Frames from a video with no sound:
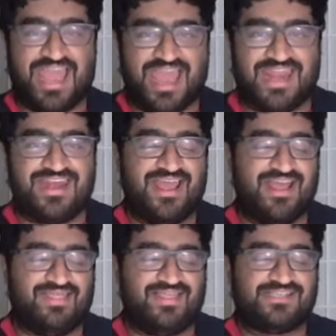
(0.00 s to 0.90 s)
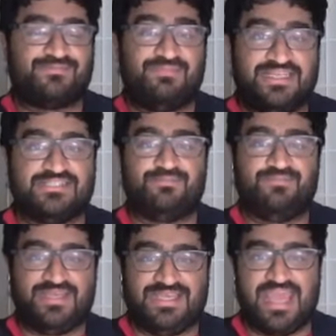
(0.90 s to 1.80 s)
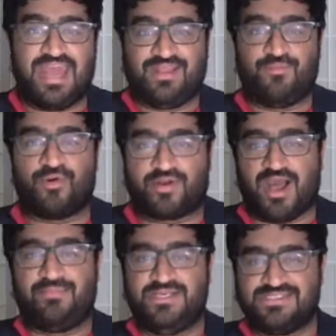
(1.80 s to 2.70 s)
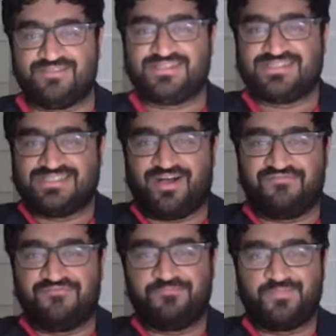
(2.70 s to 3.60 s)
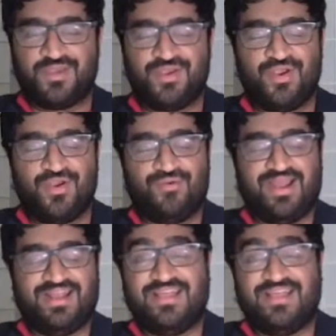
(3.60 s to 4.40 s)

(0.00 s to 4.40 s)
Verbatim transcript: and this means begetting more copies of itself, right?